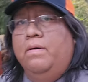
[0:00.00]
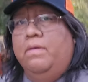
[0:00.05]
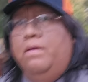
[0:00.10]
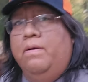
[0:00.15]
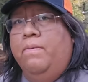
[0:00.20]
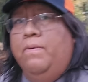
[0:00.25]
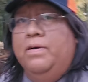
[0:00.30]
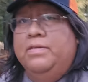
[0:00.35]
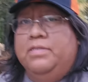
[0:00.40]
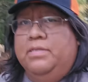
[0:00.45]
And
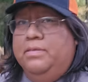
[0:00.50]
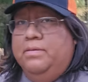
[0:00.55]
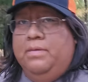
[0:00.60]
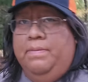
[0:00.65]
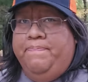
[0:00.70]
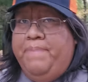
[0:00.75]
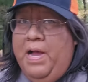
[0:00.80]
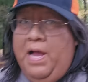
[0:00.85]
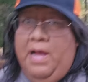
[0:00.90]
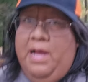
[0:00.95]
it
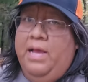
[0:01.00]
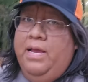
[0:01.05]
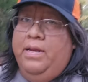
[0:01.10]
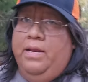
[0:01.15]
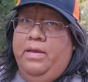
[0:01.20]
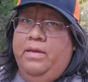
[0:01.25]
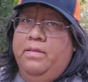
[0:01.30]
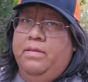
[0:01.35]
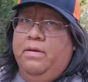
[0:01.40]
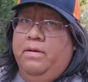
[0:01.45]
wasn't pine
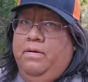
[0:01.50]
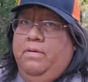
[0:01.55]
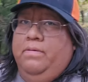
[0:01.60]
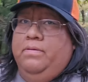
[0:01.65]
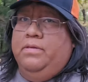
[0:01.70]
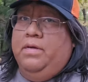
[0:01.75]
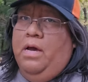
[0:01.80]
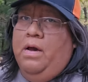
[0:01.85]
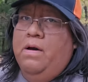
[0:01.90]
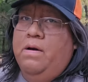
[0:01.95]
either, it
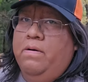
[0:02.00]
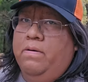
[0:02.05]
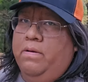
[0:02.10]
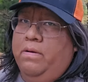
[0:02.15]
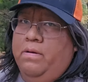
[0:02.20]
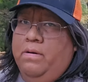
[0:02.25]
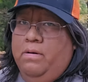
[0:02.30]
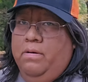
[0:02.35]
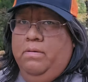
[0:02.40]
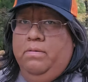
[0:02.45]
was oak,
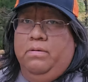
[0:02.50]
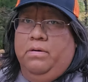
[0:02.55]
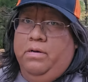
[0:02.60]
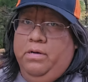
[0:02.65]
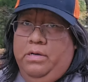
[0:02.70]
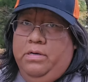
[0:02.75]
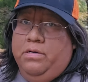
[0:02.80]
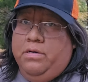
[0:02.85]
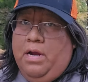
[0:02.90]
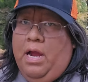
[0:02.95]
you know,
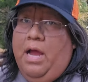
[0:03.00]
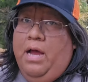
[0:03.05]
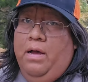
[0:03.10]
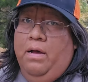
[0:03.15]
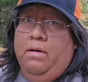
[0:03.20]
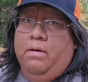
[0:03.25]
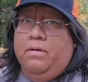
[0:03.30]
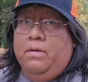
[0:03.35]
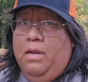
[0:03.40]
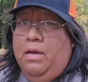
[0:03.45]
good dry
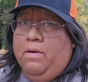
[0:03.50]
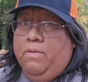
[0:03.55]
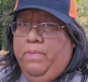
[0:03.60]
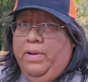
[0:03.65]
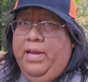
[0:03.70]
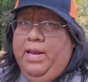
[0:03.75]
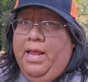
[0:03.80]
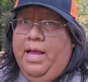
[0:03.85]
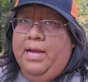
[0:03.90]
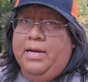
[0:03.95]
oak like
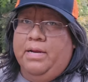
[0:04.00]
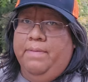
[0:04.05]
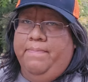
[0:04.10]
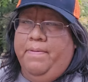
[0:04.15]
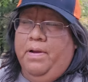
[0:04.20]
we like to